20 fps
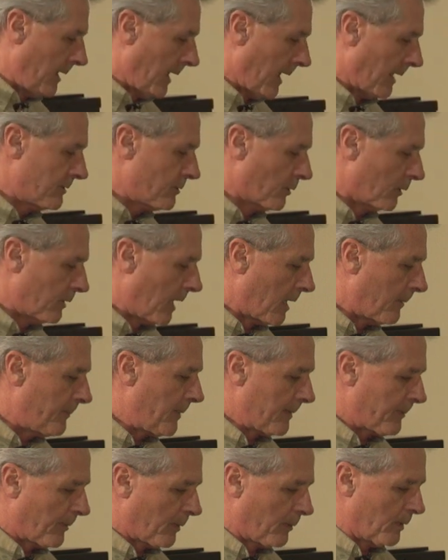And so a lot of
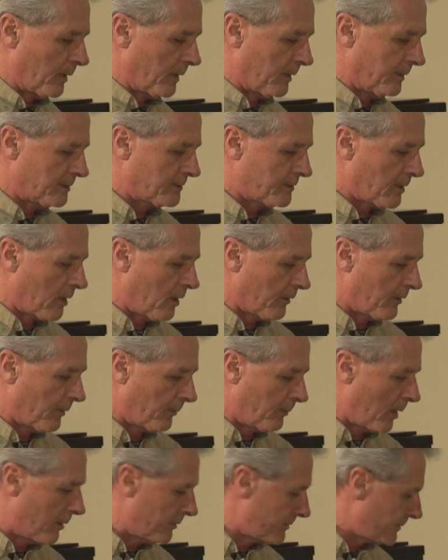people will install the
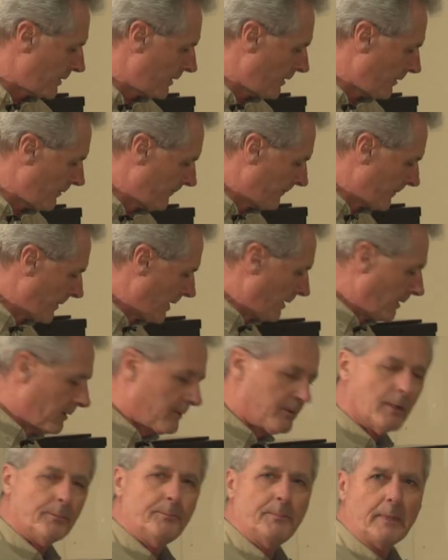roaster,
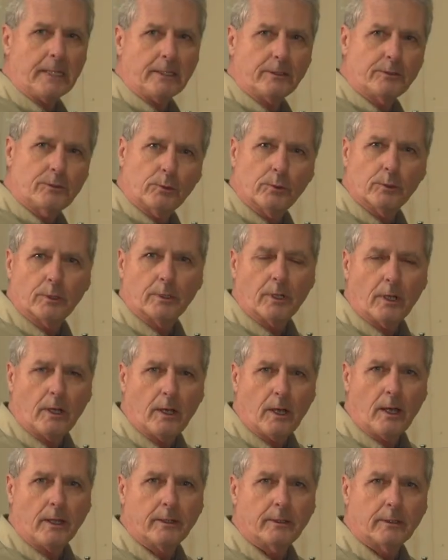the bean cooler
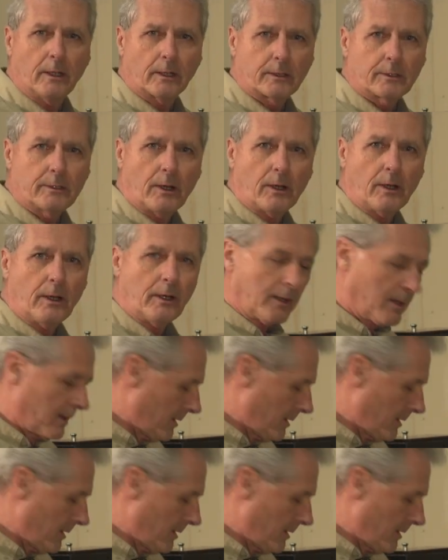on a cart,